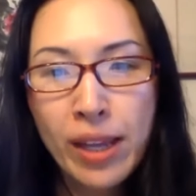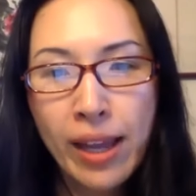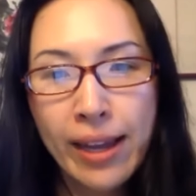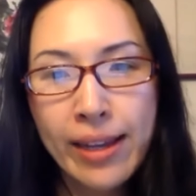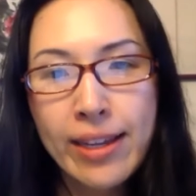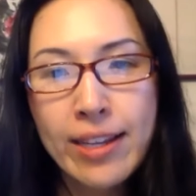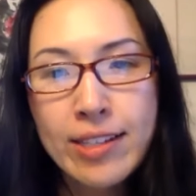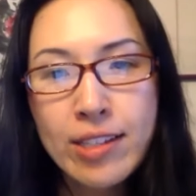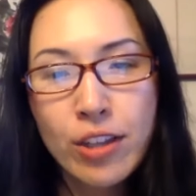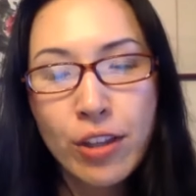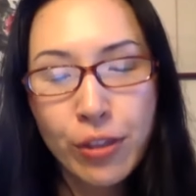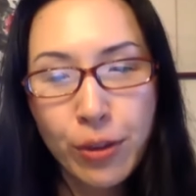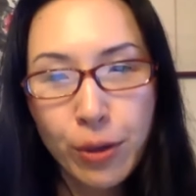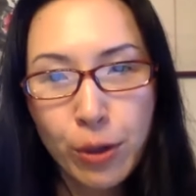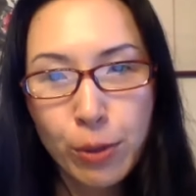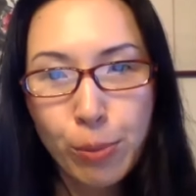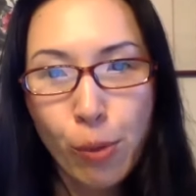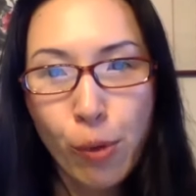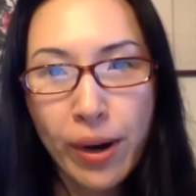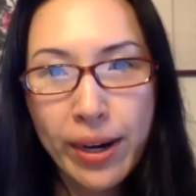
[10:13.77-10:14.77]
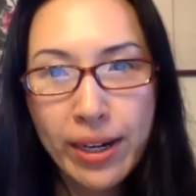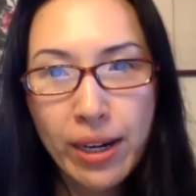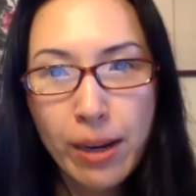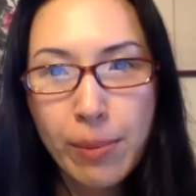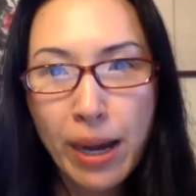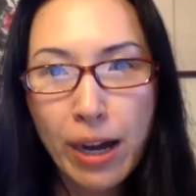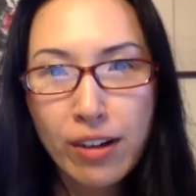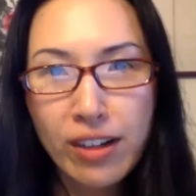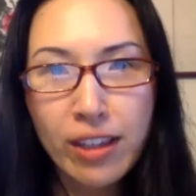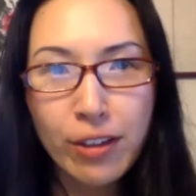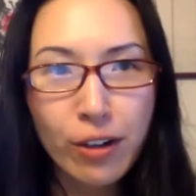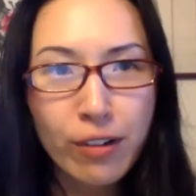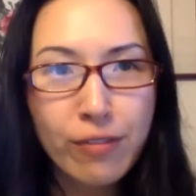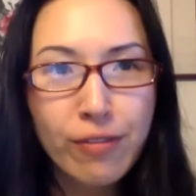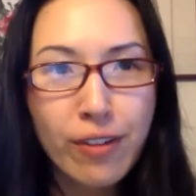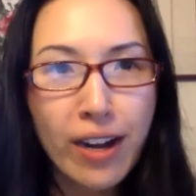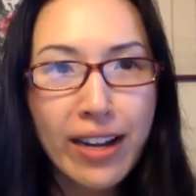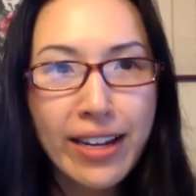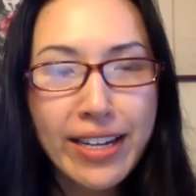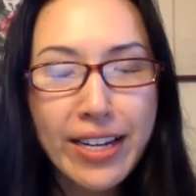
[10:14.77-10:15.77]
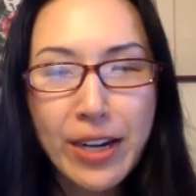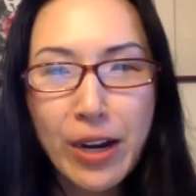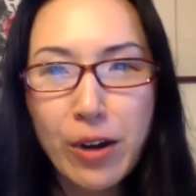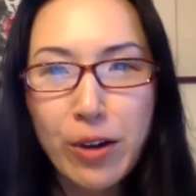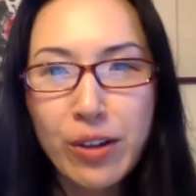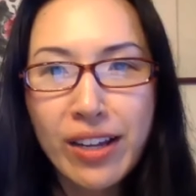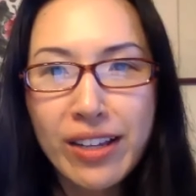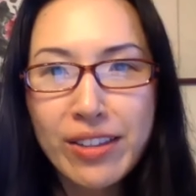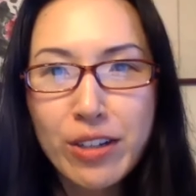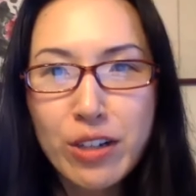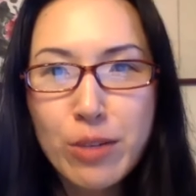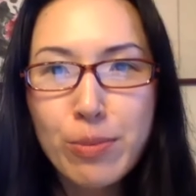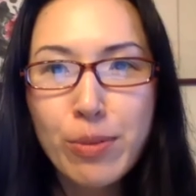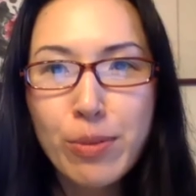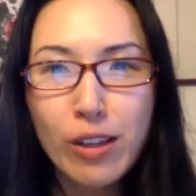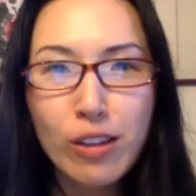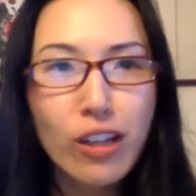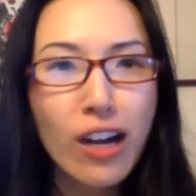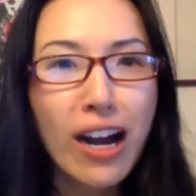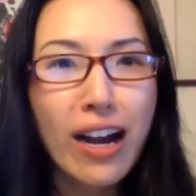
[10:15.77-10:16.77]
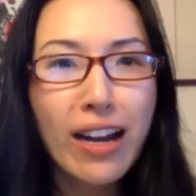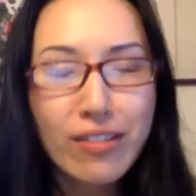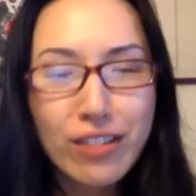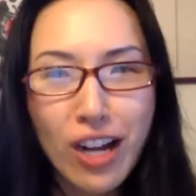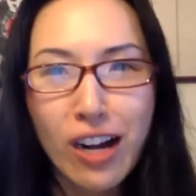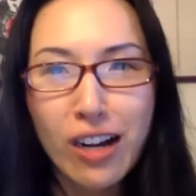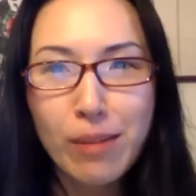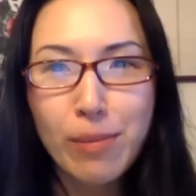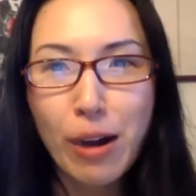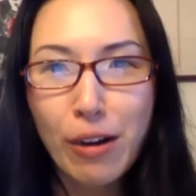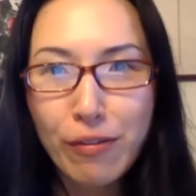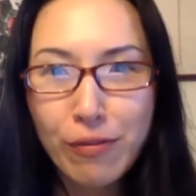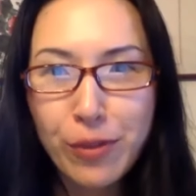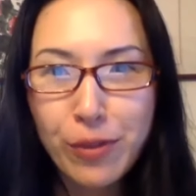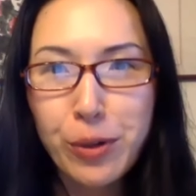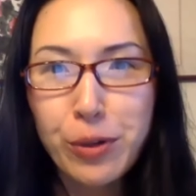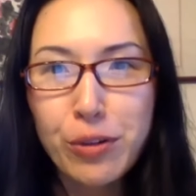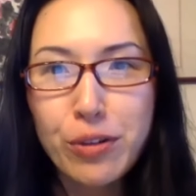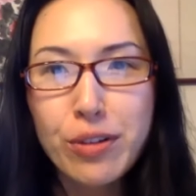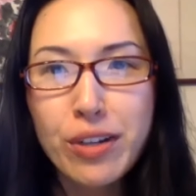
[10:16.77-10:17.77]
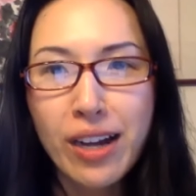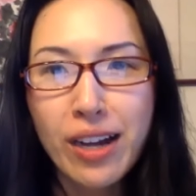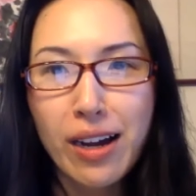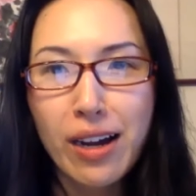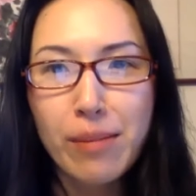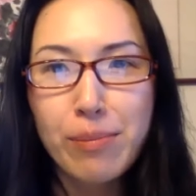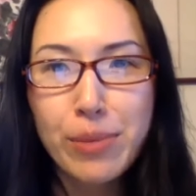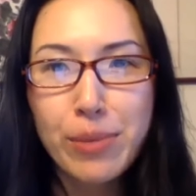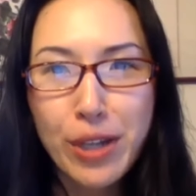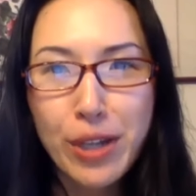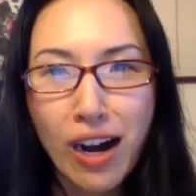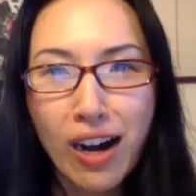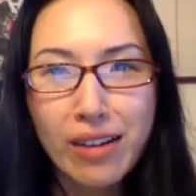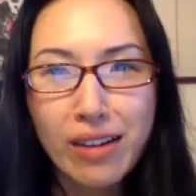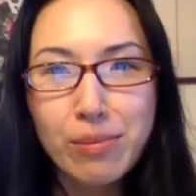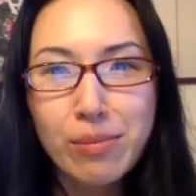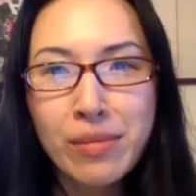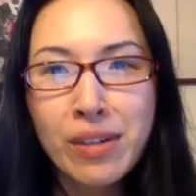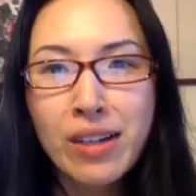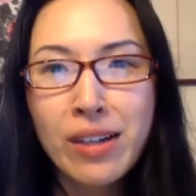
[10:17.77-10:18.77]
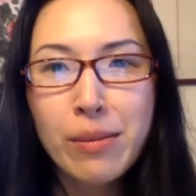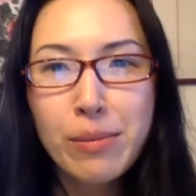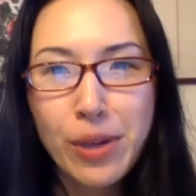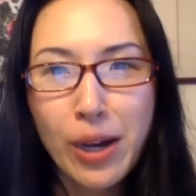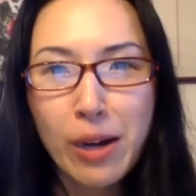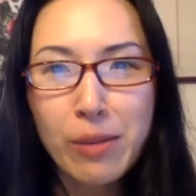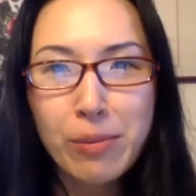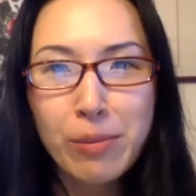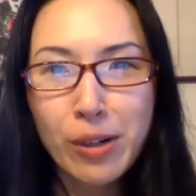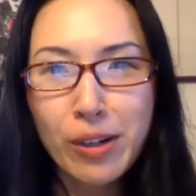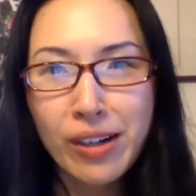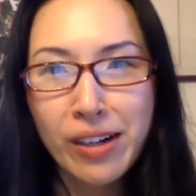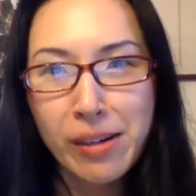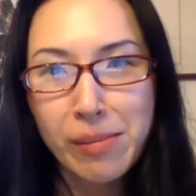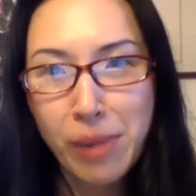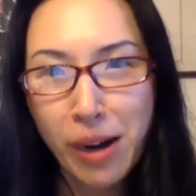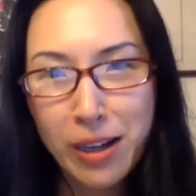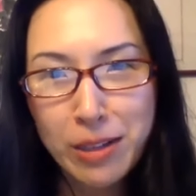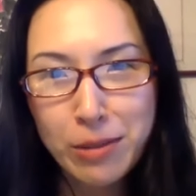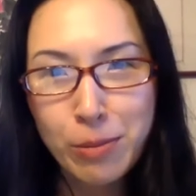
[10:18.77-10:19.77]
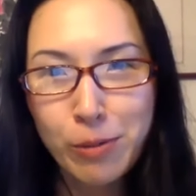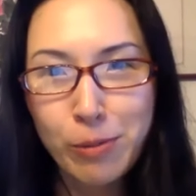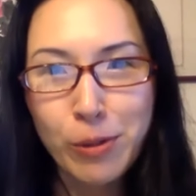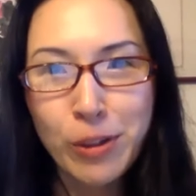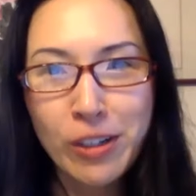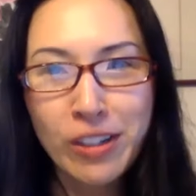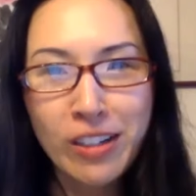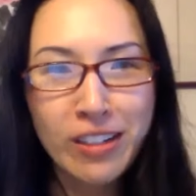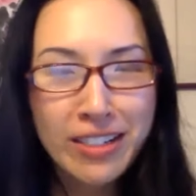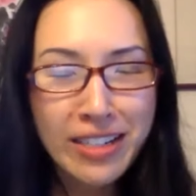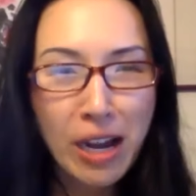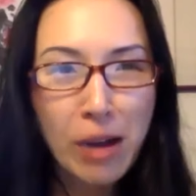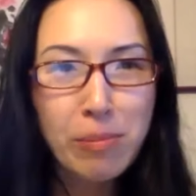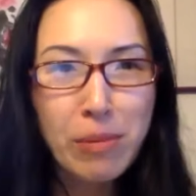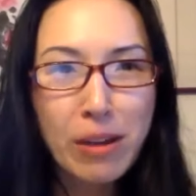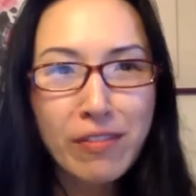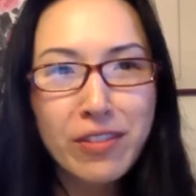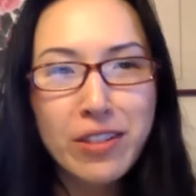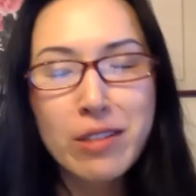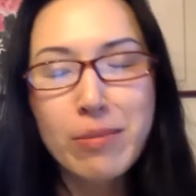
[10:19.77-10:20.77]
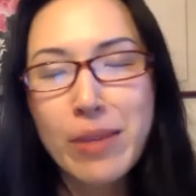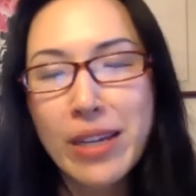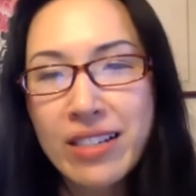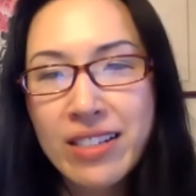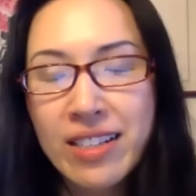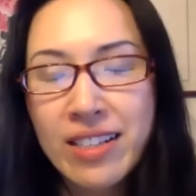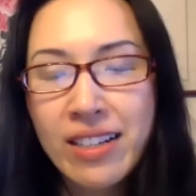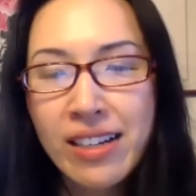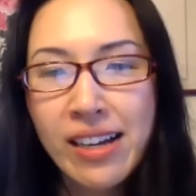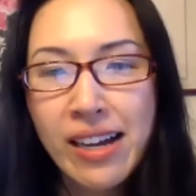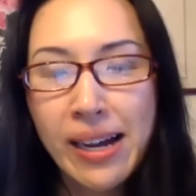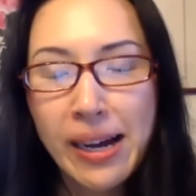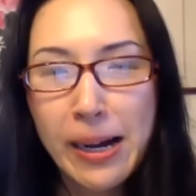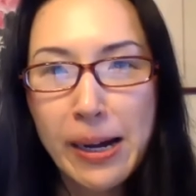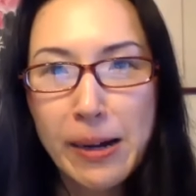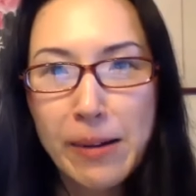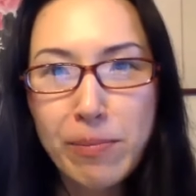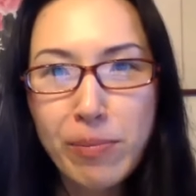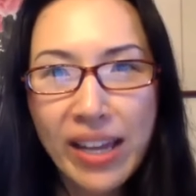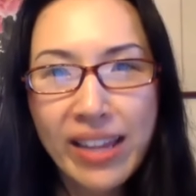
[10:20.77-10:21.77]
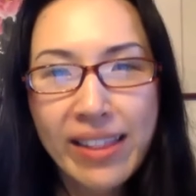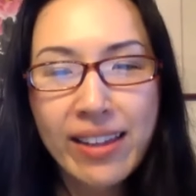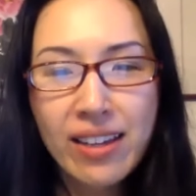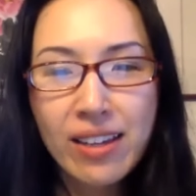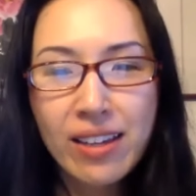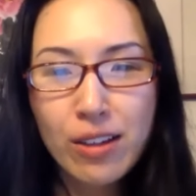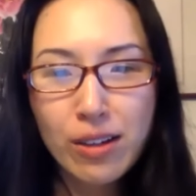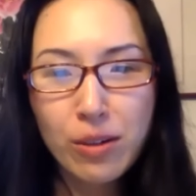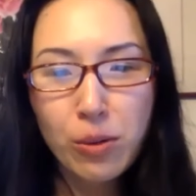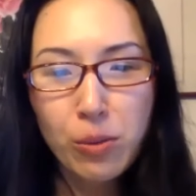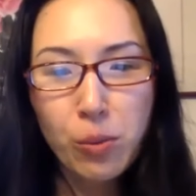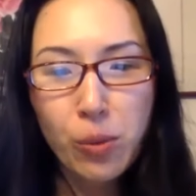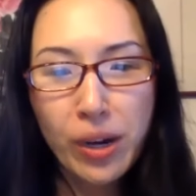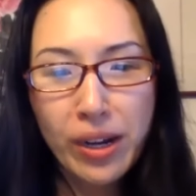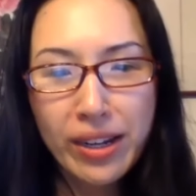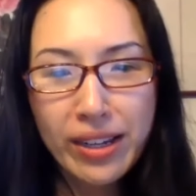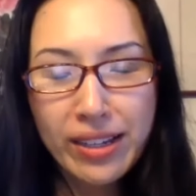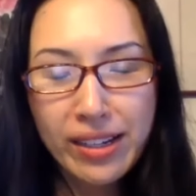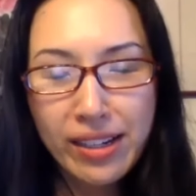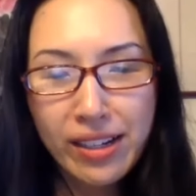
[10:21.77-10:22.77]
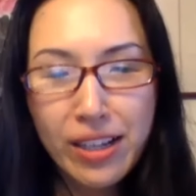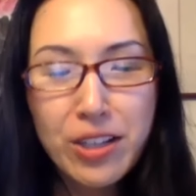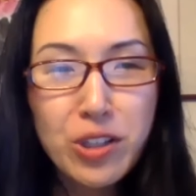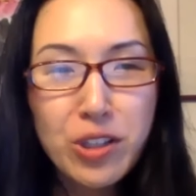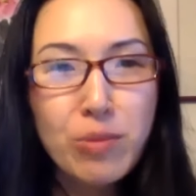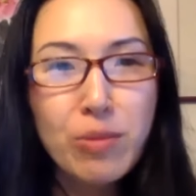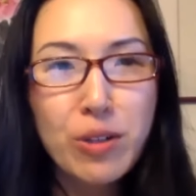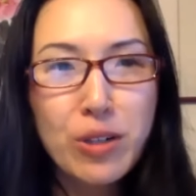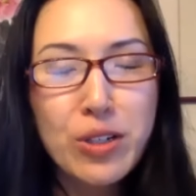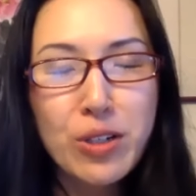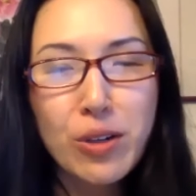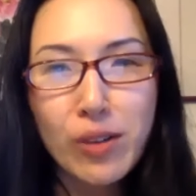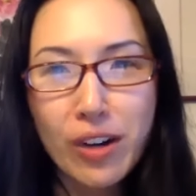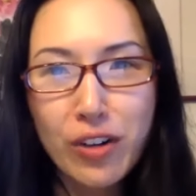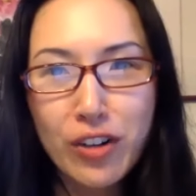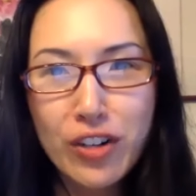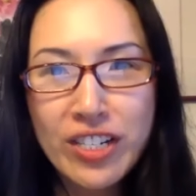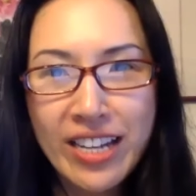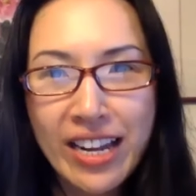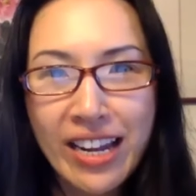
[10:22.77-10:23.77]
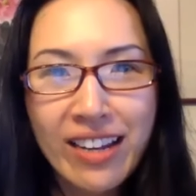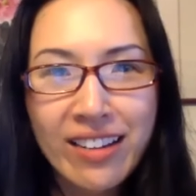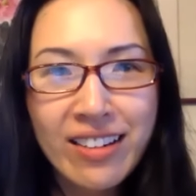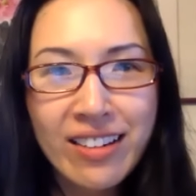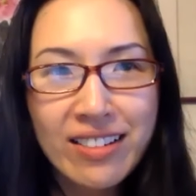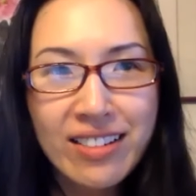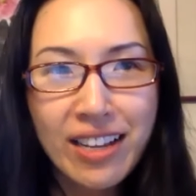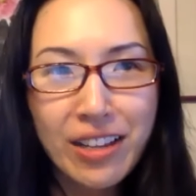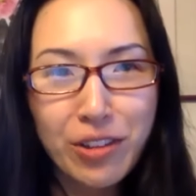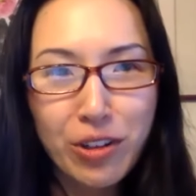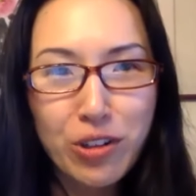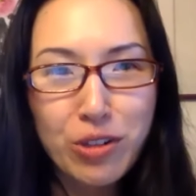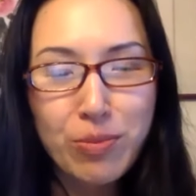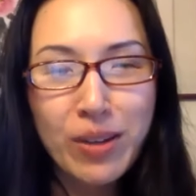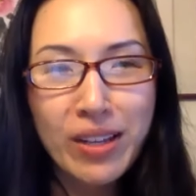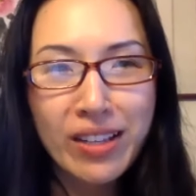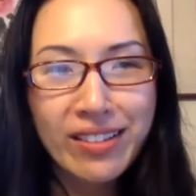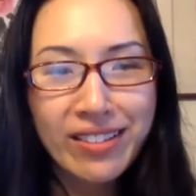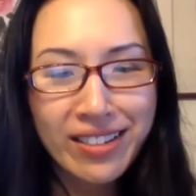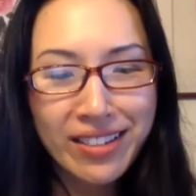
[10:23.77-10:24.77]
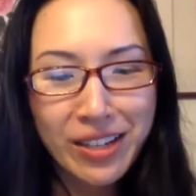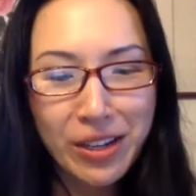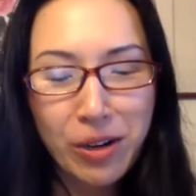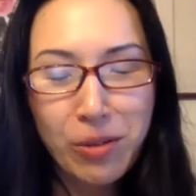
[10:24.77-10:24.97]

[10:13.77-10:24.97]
I guess the third point about clarifying, there's been a lot of talk about food beyond Burger, Impossible Burger, and now Memphis Meats. I think what consumers don't understand is that there's been,